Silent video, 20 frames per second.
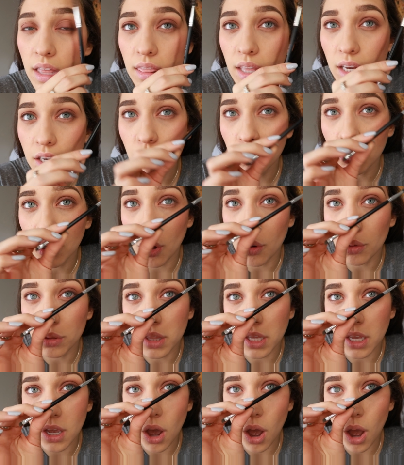Then you go
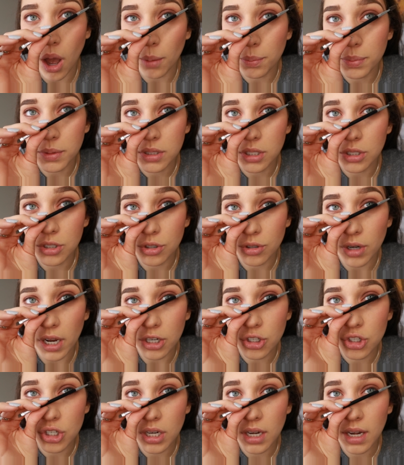the opposite
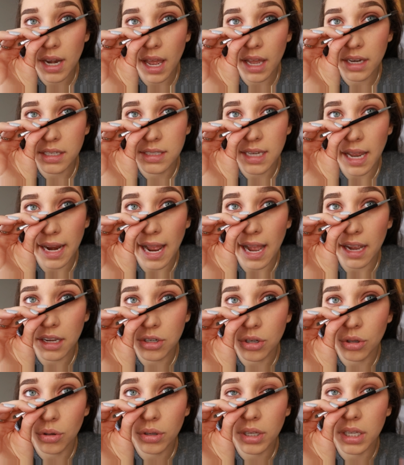direction at a
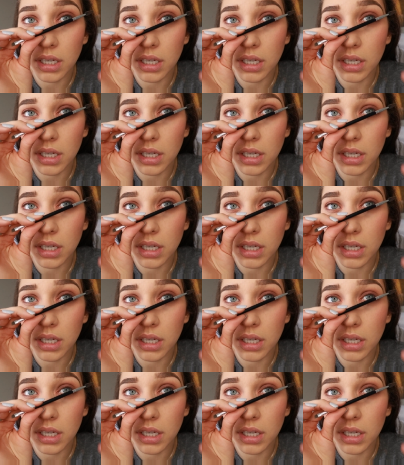diagonal.